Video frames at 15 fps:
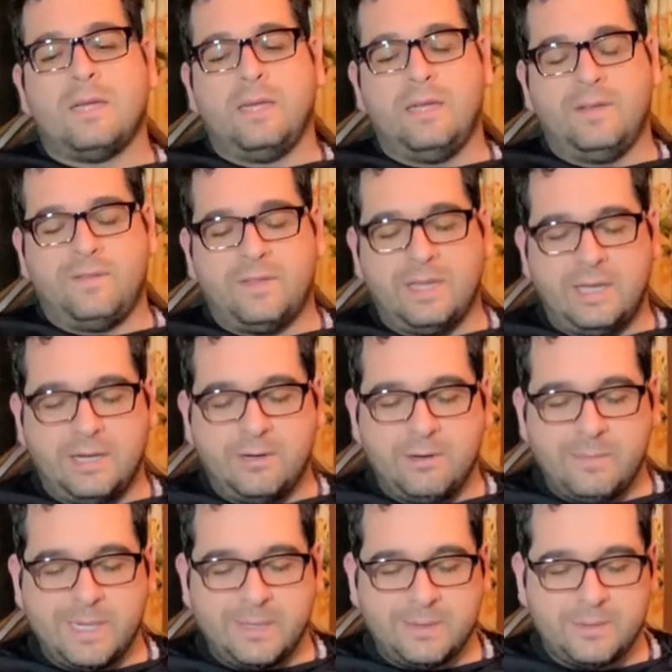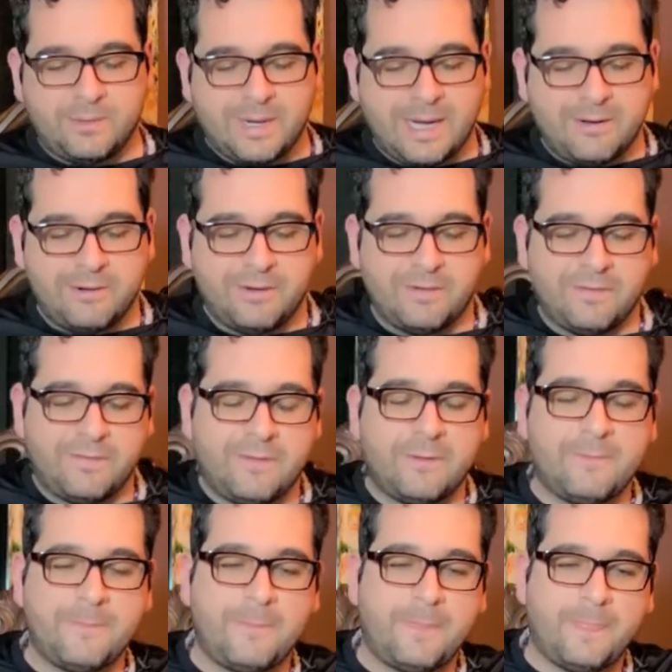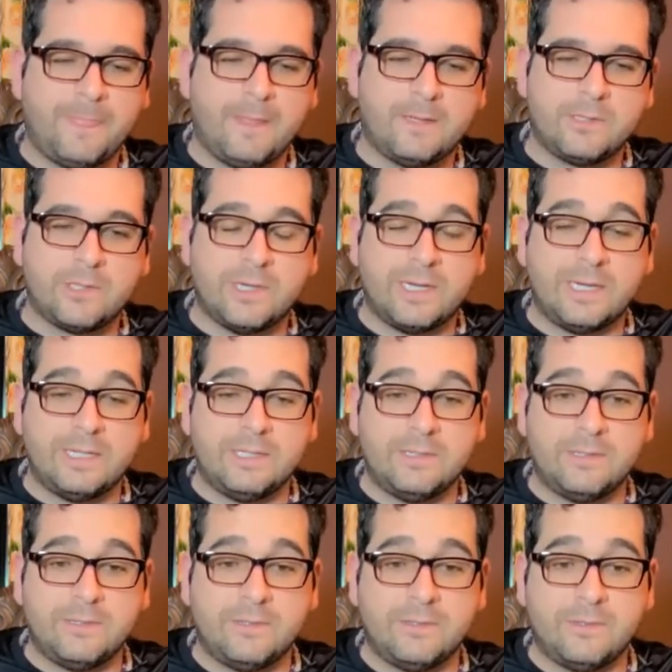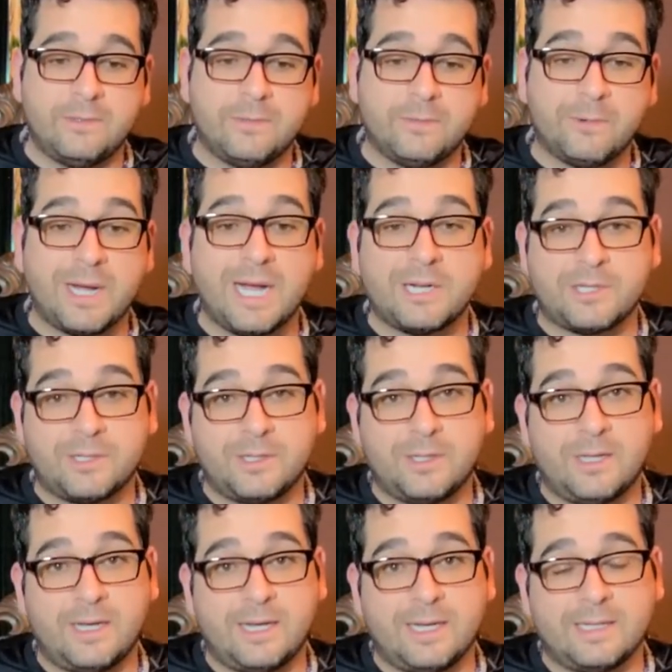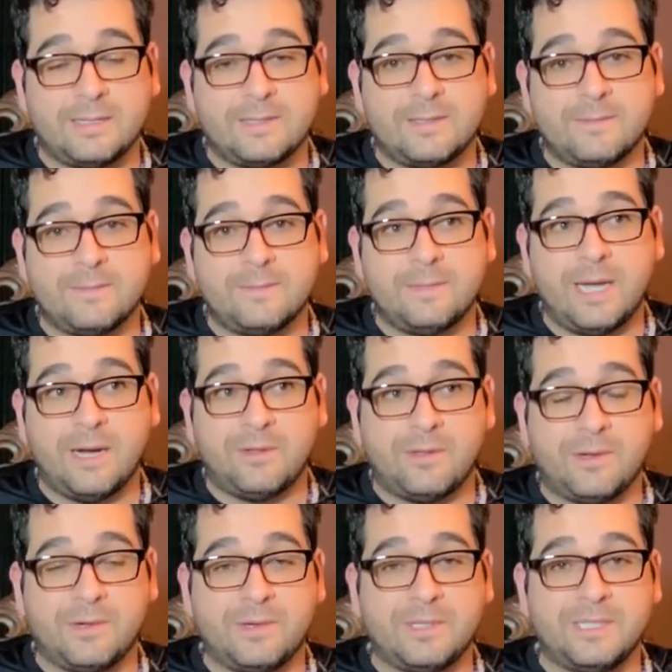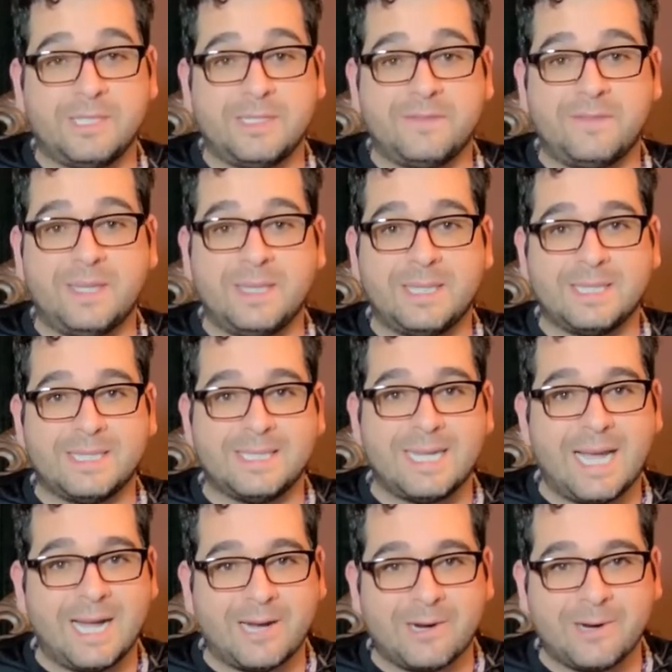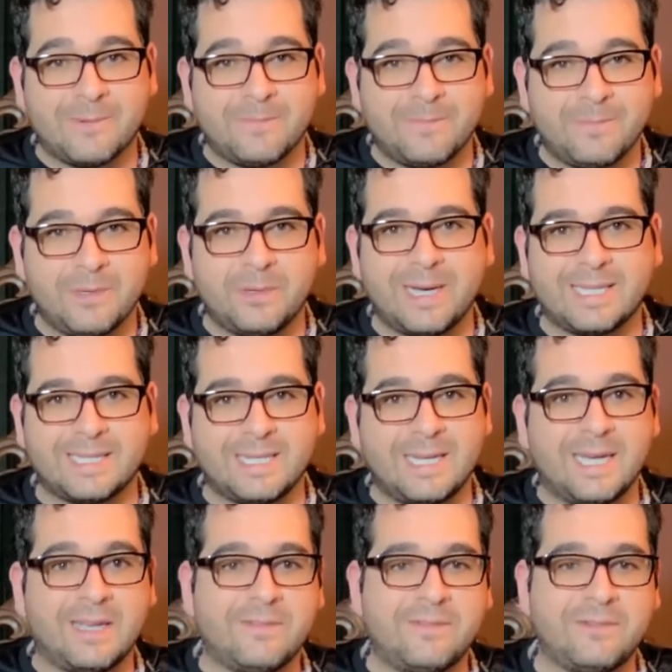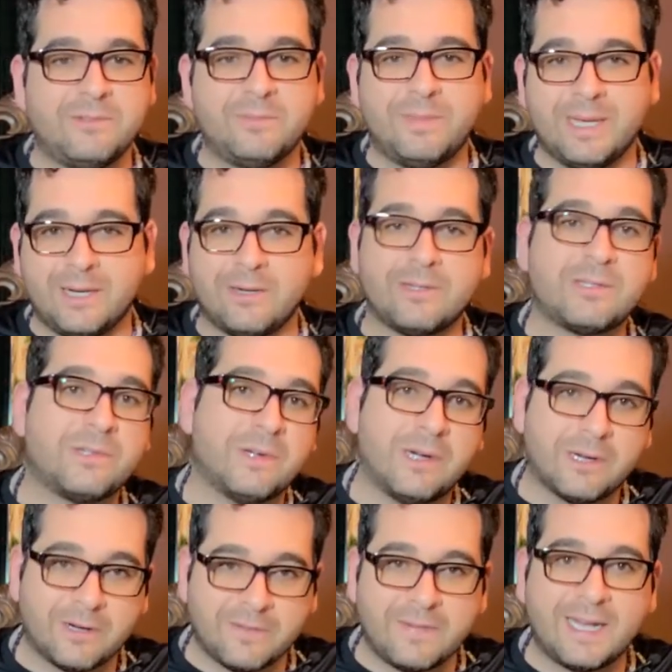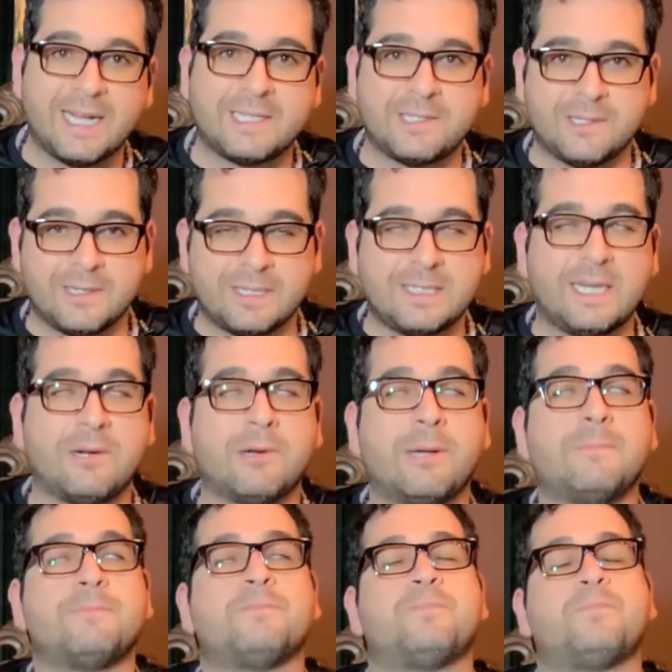If they go about the route of trying to rationalize how they're going to defeat this attacker who has a knife, who's bigger, stronger, faster, etc.,